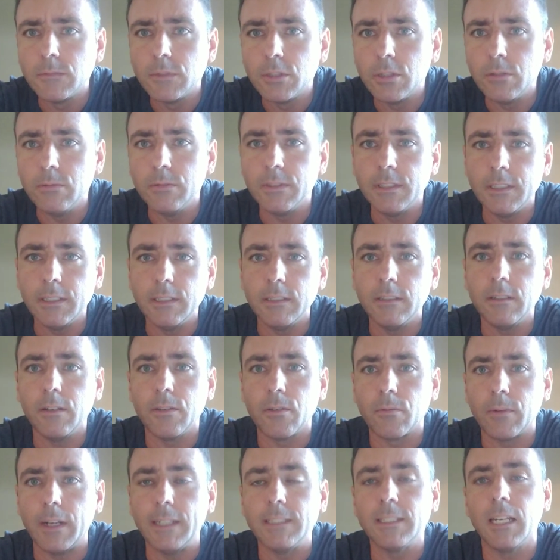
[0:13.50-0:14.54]
choosing
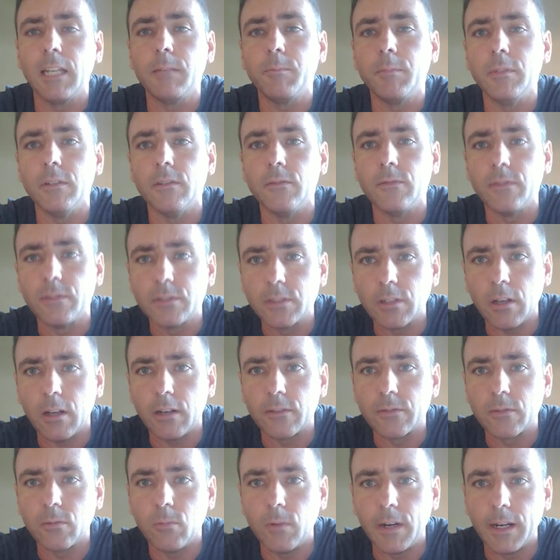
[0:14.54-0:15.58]
the right type of
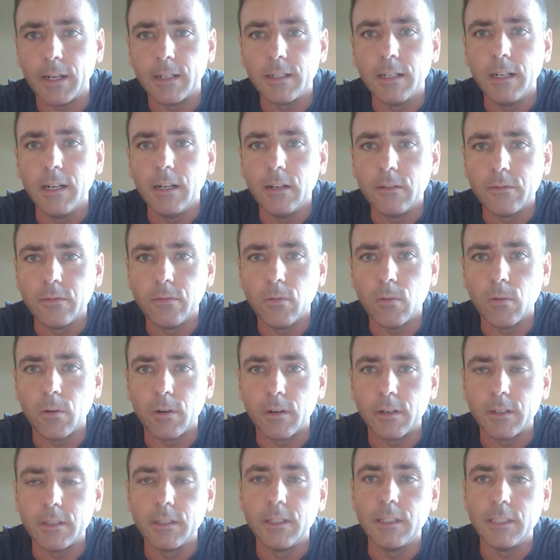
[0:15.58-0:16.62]
software
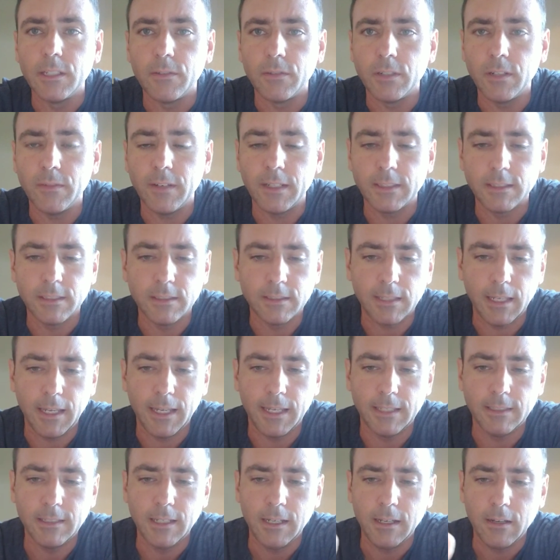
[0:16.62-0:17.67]
for different devices,
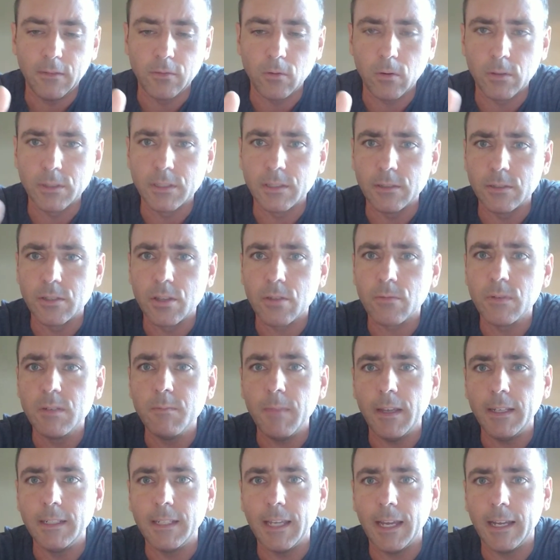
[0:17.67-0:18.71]
and of course there's three
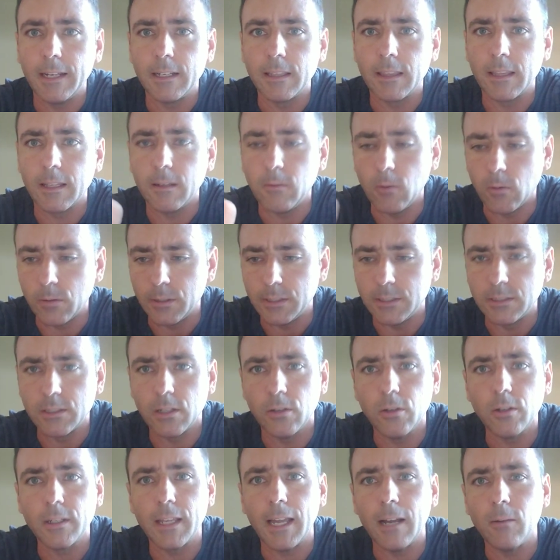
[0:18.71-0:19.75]
main categories
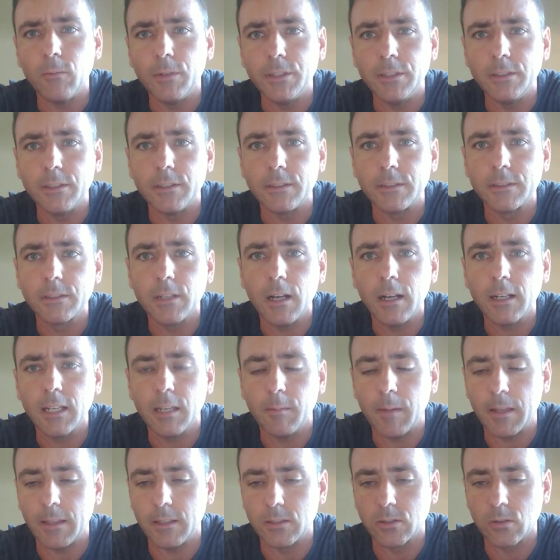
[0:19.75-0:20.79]
to look at when you're
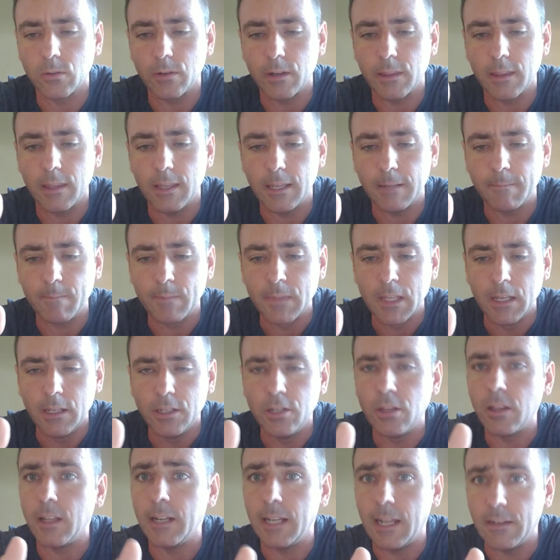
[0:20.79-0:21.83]
talking about this sort of thing.
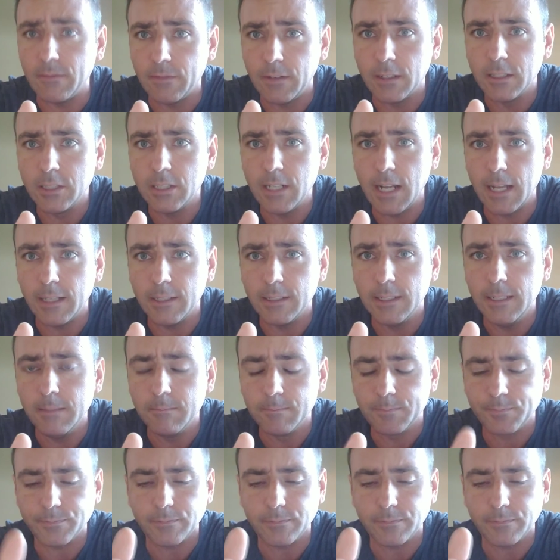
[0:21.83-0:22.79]
You're looking at functionality,